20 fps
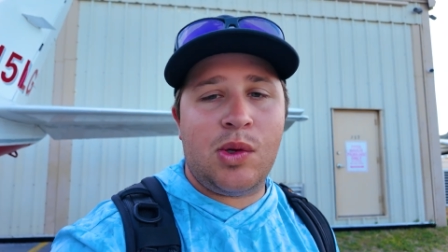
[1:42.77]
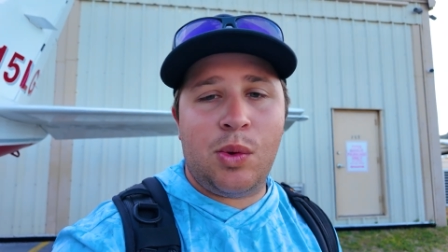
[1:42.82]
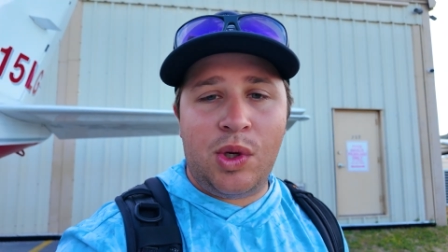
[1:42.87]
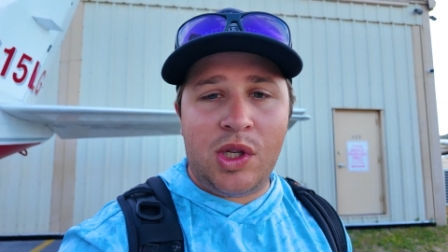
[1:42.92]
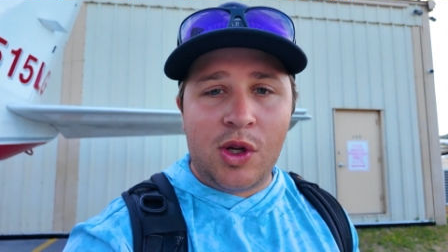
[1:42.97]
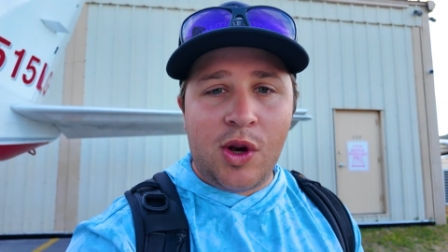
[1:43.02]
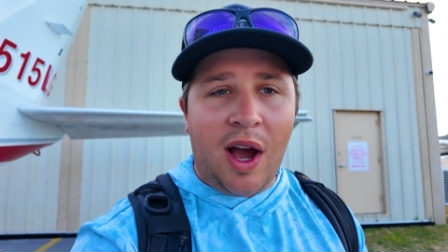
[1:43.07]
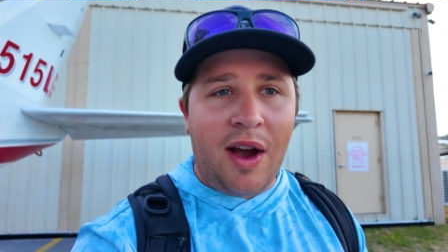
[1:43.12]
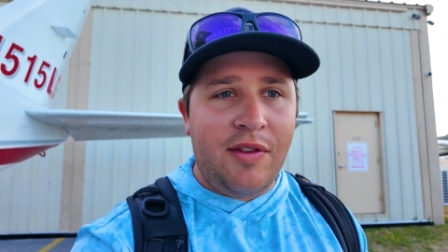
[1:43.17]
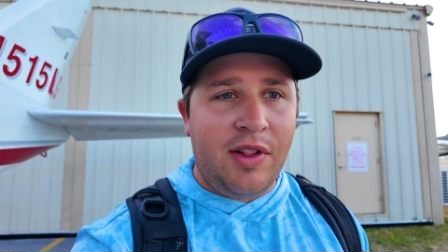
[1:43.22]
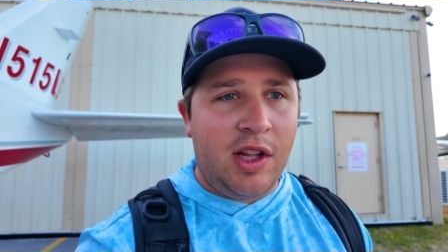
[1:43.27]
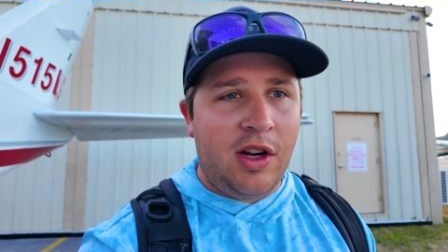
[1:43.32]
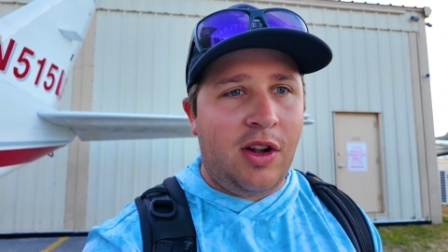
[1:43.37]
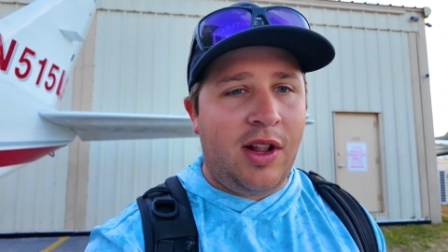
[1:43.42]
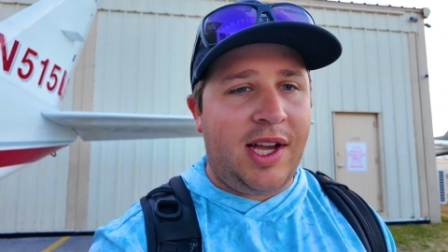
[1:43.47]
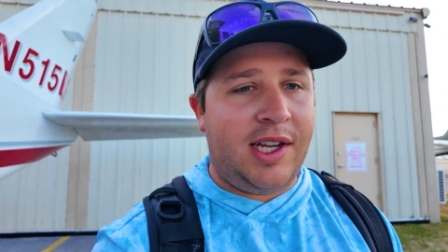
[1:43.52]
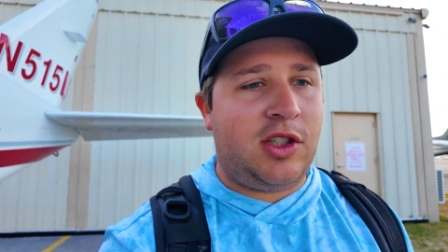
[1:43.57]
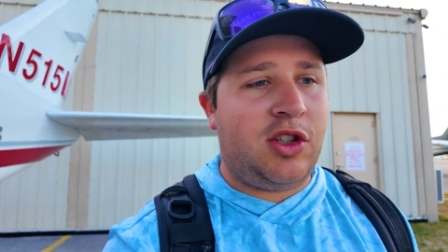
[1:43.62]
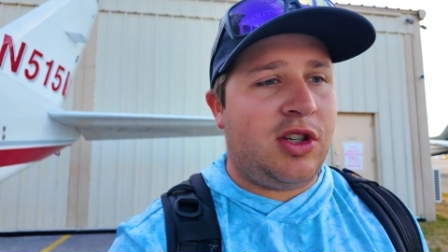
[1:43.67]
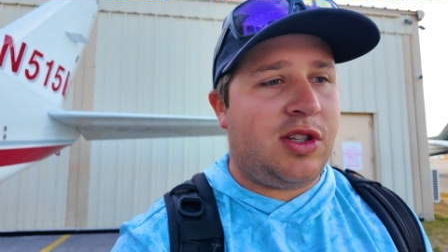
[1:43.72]
so we do have a
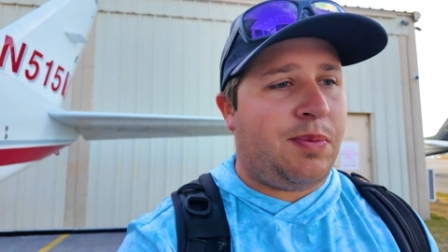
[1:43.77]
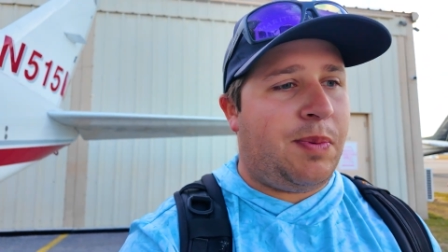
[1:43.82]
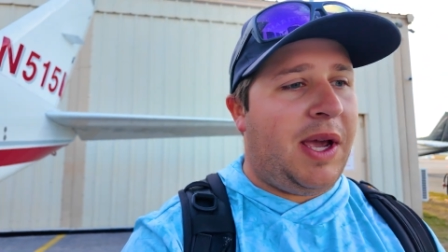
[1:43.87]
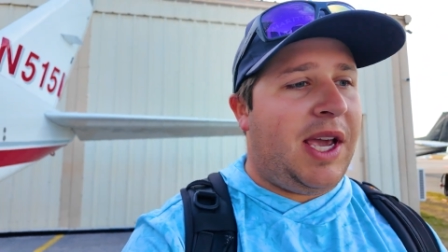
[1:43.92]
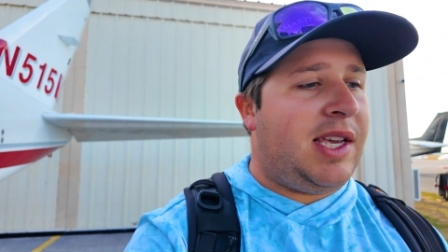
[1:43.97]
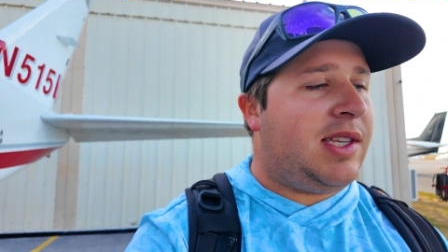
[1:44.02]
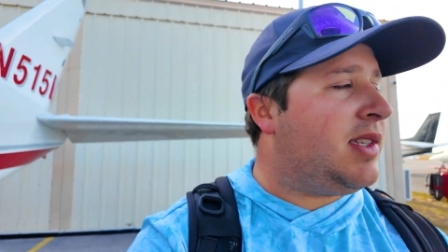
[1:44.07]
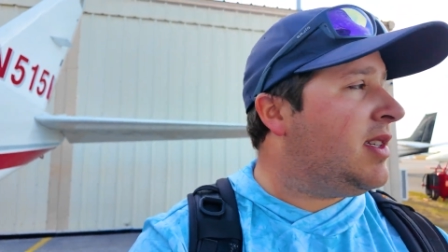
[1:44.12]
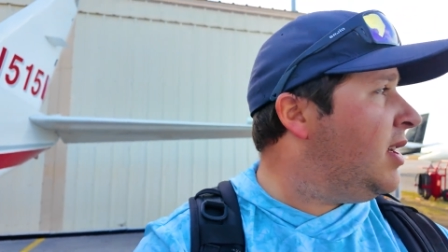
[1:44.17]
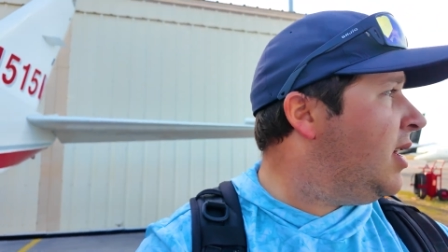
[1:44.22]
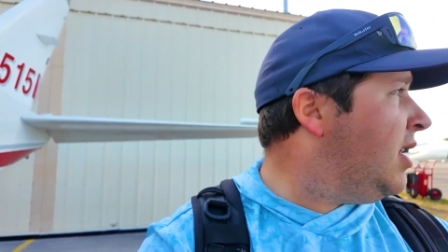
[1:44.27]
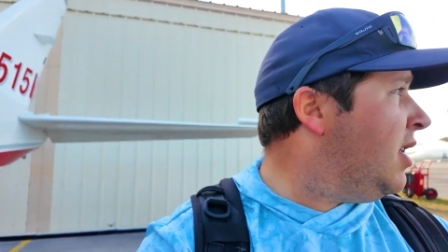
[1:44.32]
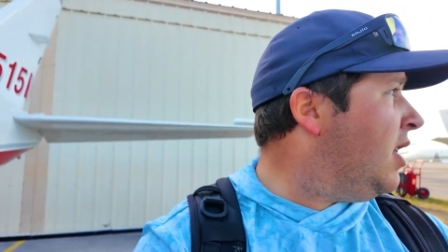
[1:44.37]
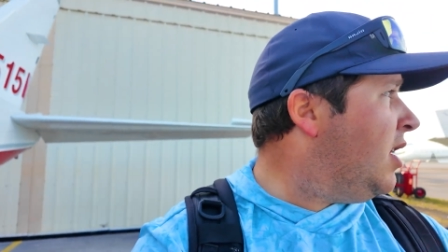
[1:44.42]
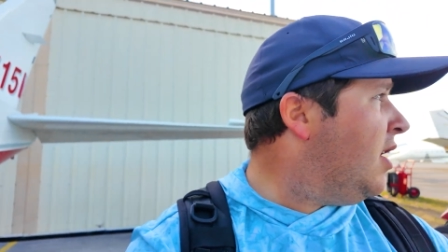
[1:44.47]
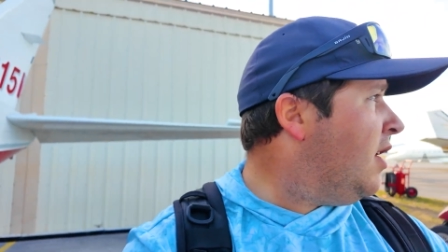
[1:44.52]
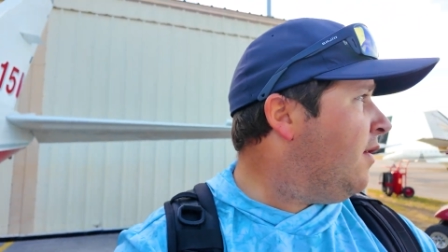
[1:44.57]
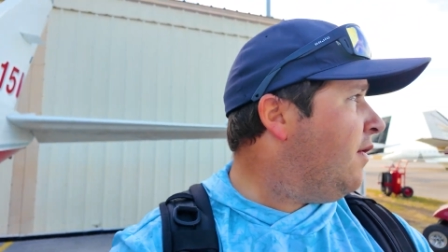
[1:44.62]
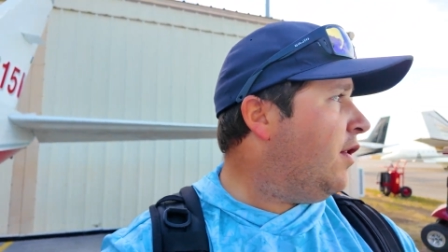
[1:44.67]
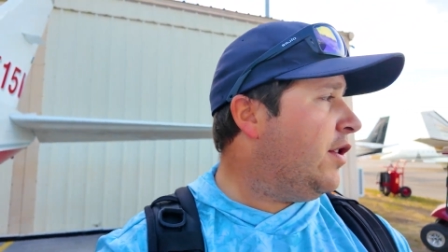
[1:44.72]
little extra space
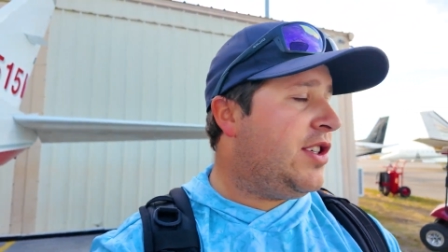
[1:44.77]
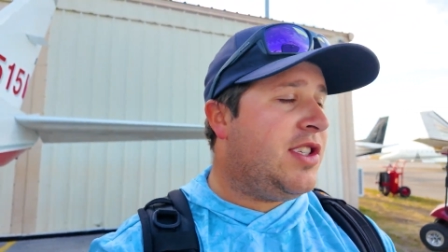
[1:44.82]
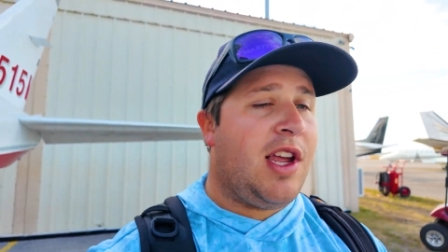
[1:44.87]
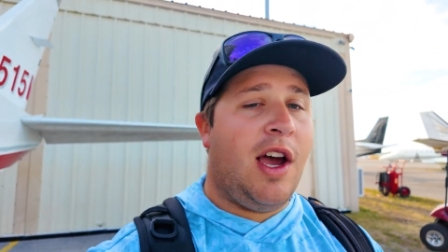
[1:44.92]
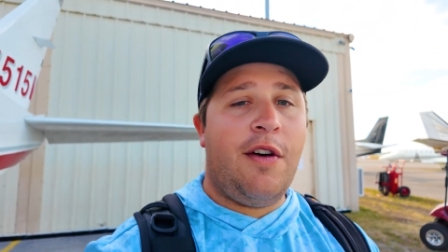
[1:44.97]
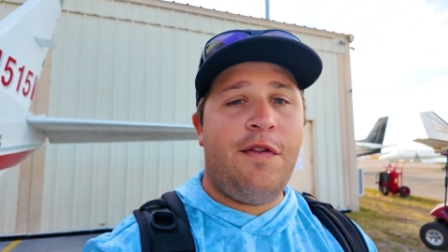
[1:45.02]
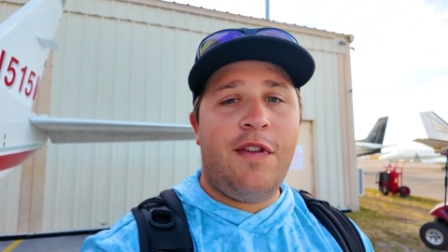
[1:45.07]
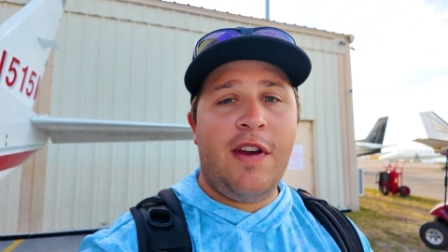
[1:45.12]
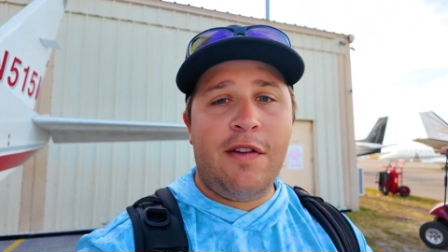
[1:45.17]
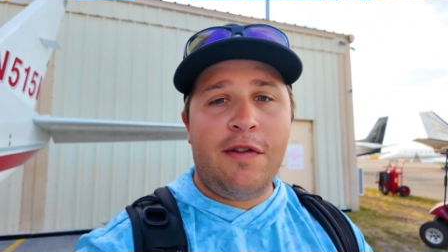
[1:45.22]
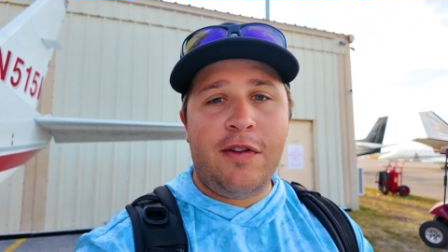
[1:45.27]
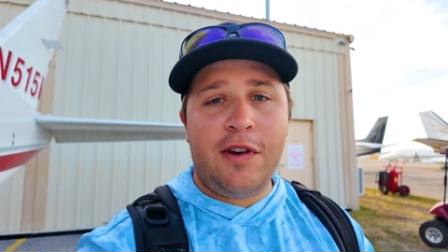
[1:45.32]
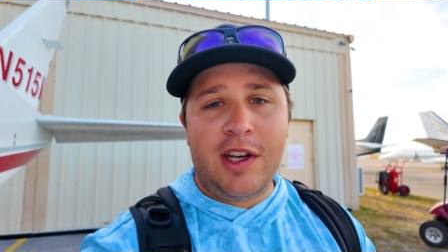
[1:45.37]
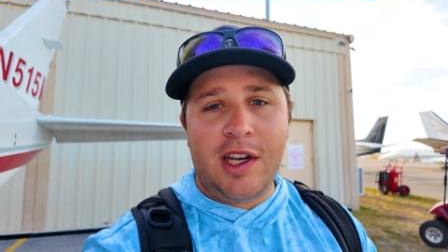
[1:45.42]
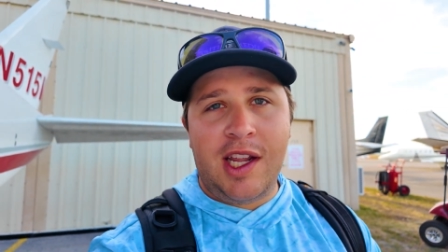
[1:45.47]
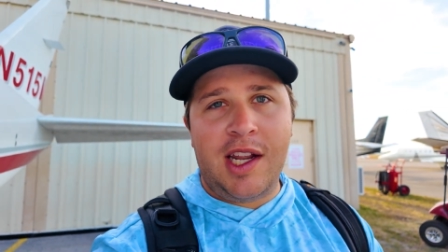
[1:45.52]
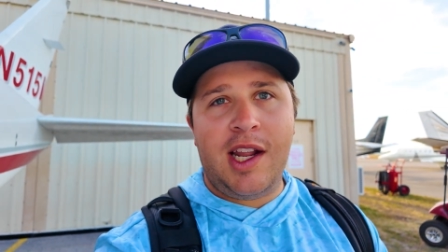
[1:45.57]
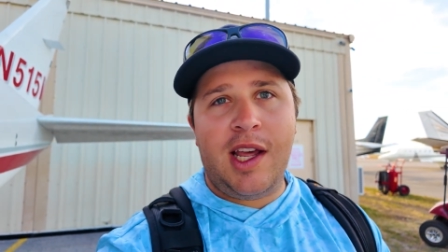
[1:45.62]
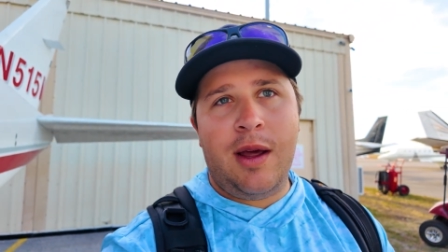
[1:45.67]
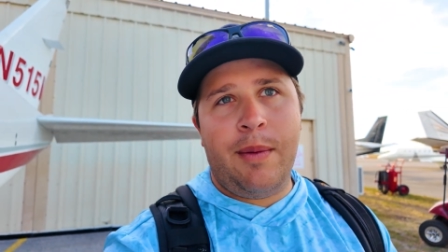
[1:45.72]
for stuff if we
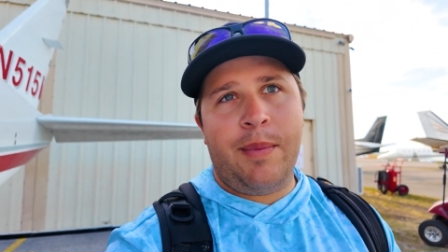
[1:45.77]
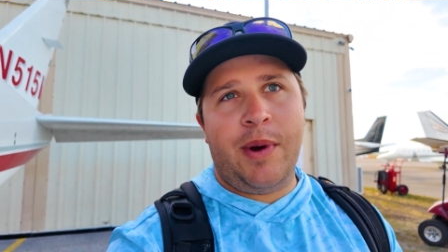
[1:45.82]
need it.